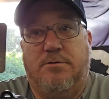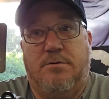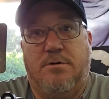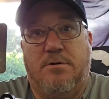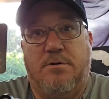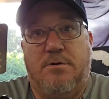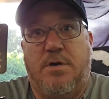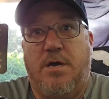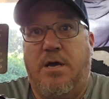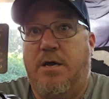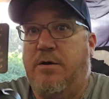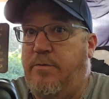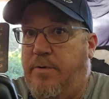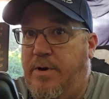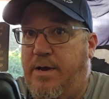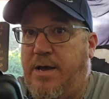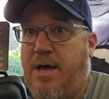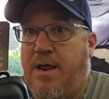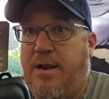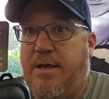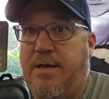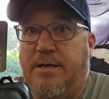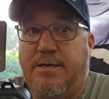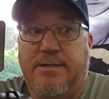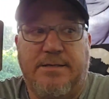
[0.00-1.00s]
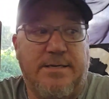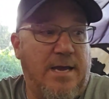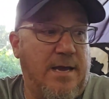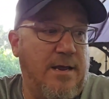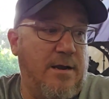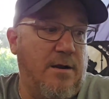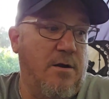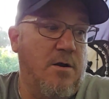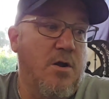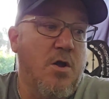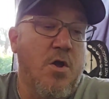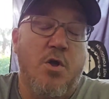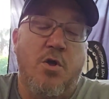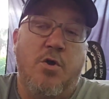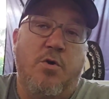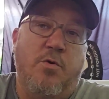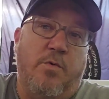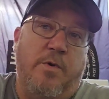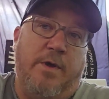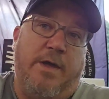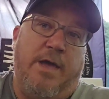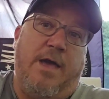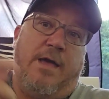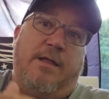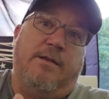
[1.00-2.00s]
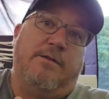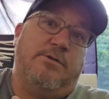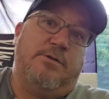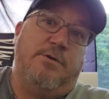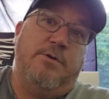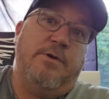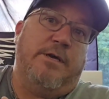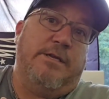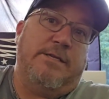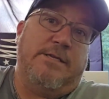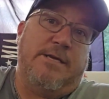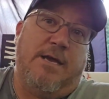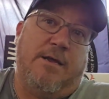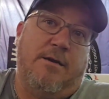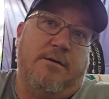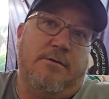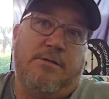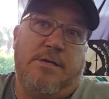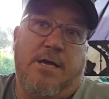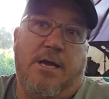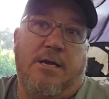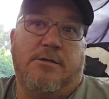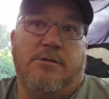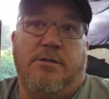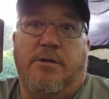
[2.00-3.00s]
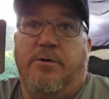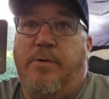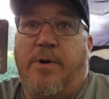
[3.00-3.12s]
Okay, we got a container. We got 2 containers actually.